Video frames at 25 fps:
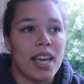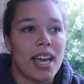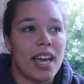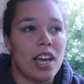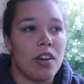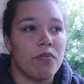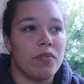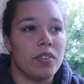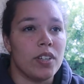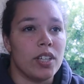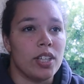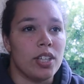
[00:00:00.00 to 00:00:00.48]

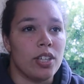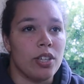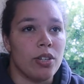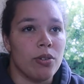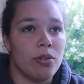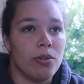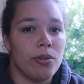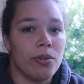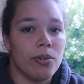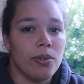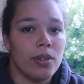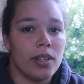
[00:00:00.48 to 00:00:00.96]

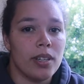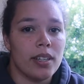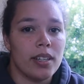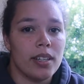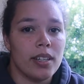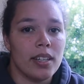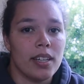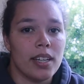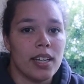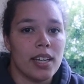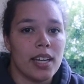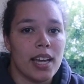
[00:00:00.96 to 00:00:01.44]

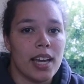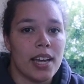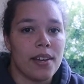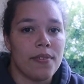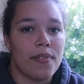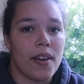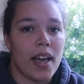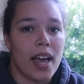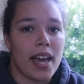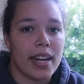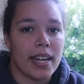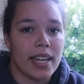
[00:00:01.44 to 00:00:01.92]

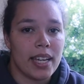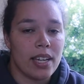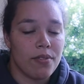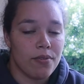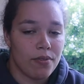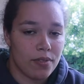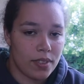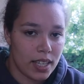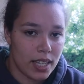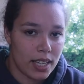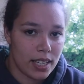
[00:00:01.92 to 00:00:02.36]
if any of